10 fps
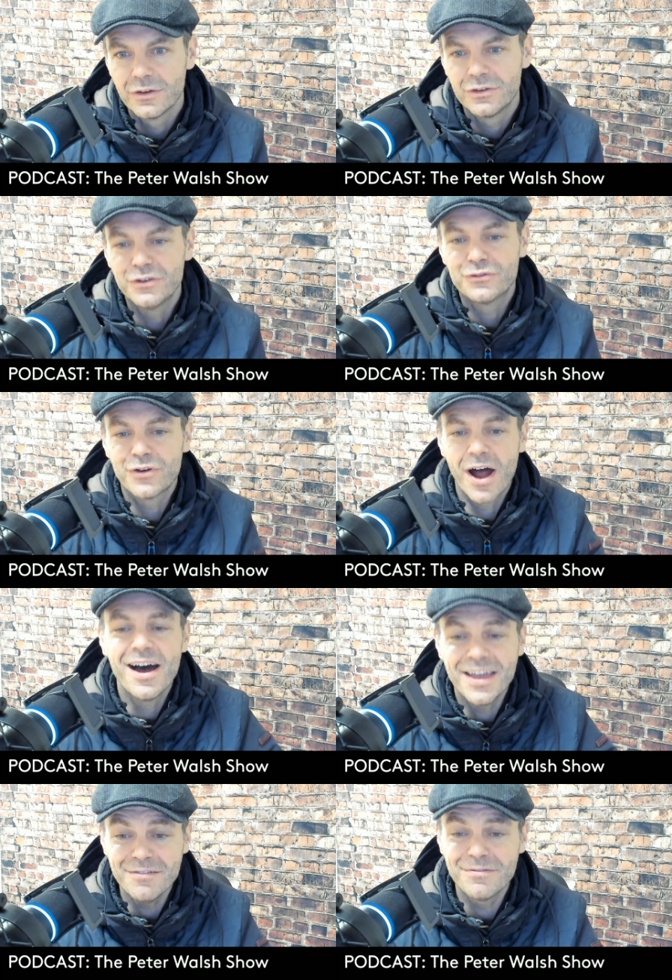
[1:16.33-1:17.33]

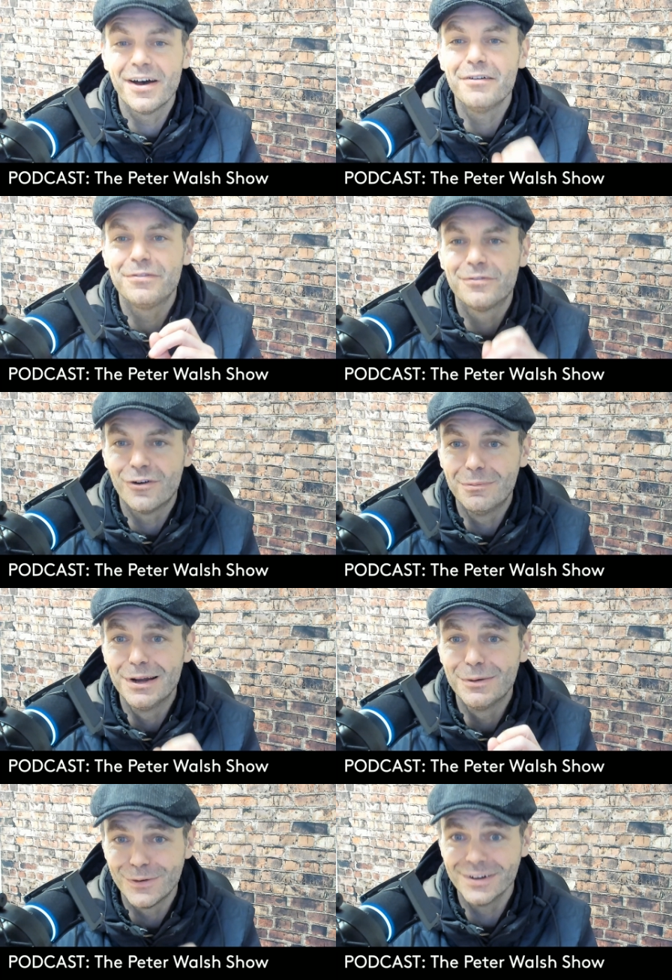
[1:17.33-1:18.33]
drive a Formula
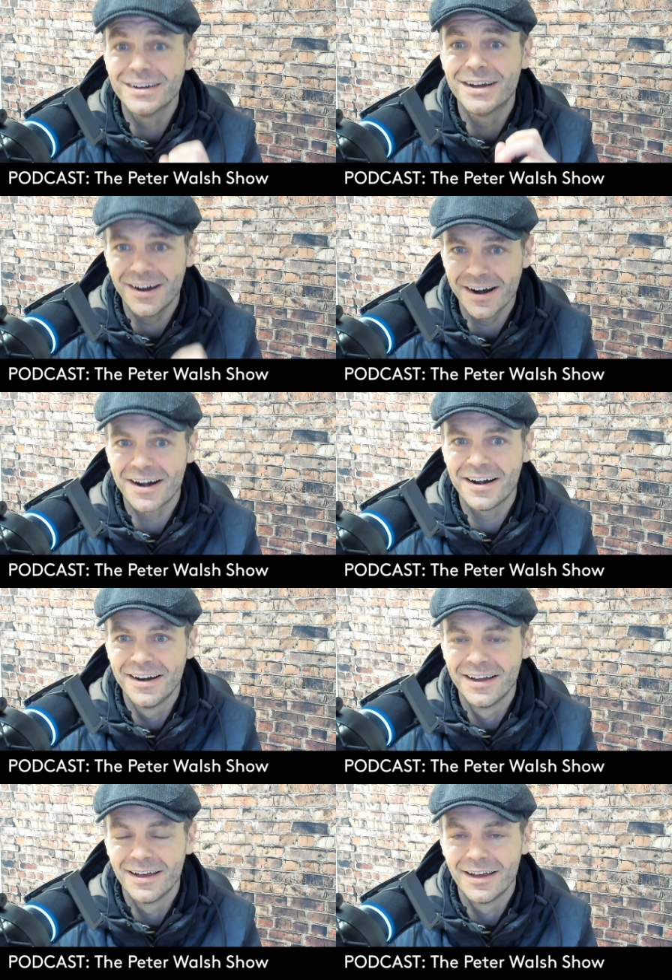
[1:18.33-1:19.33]
One car
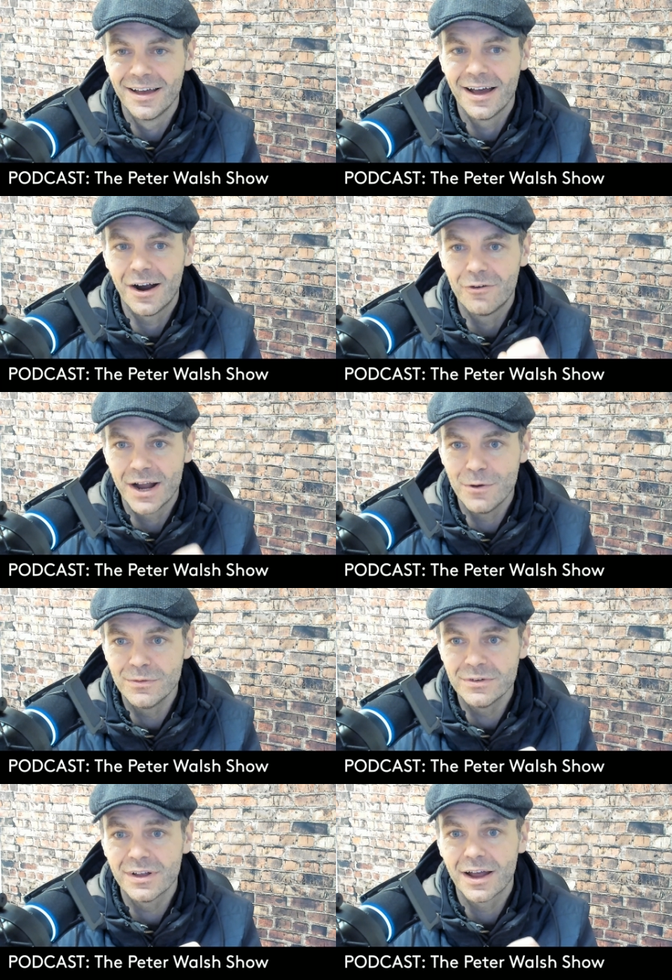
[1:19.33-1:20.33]

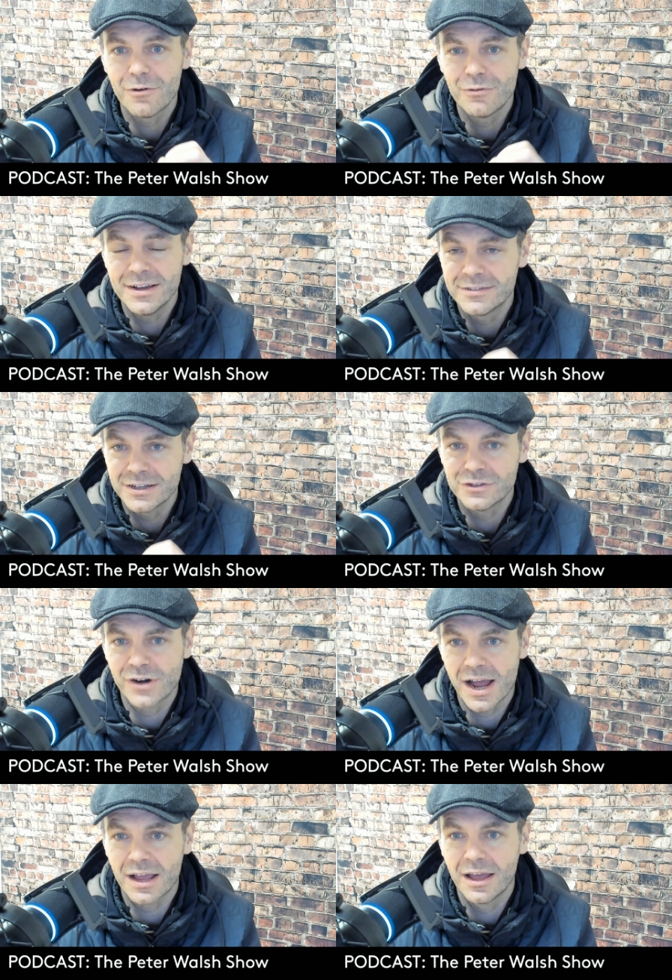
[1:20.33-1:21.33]
around a racing
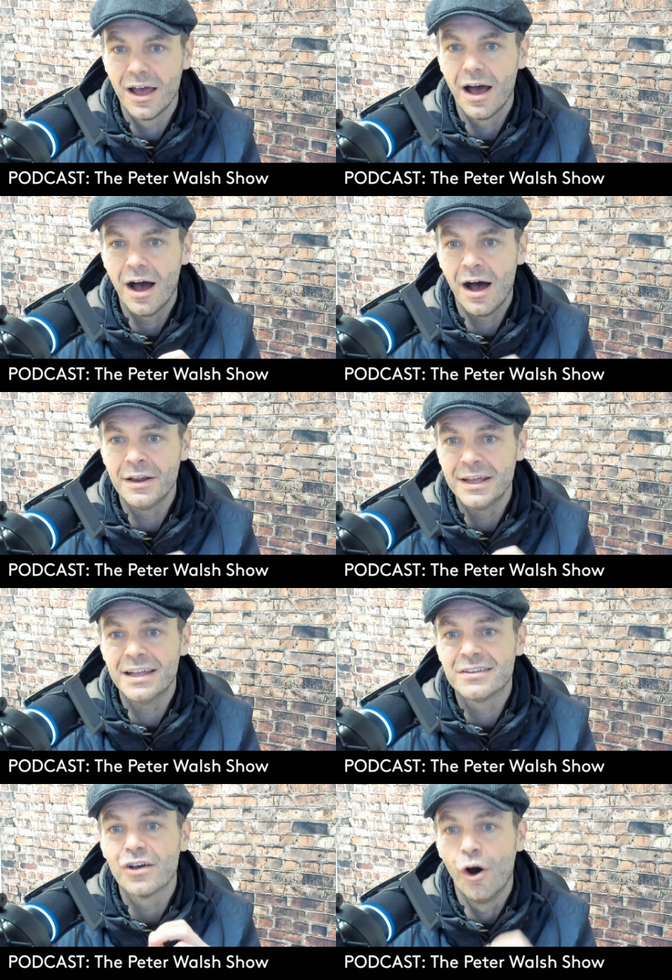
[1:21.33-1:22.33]
track on
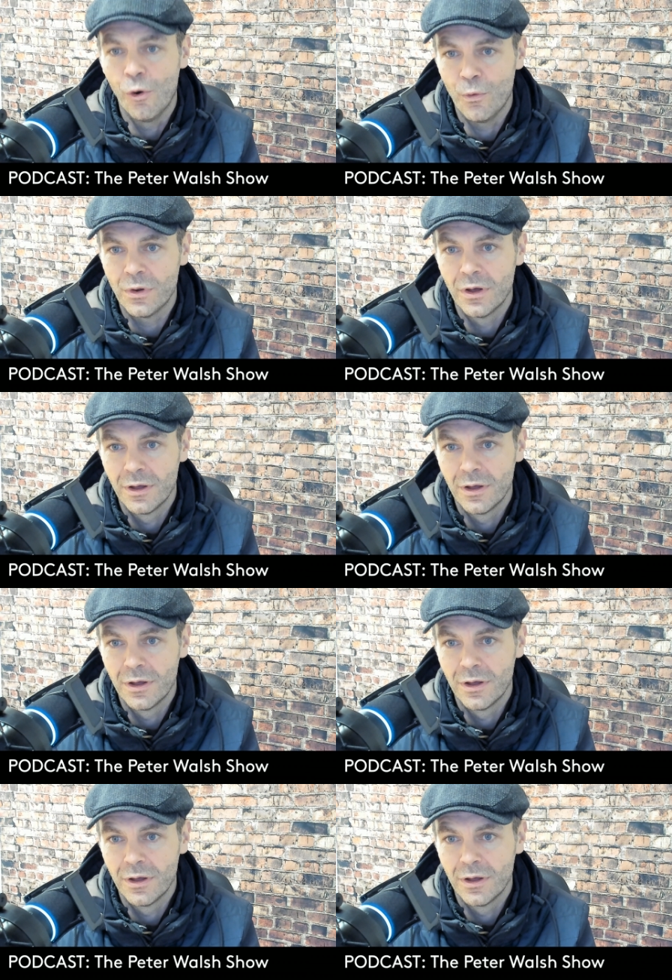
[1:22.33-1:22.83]
its own.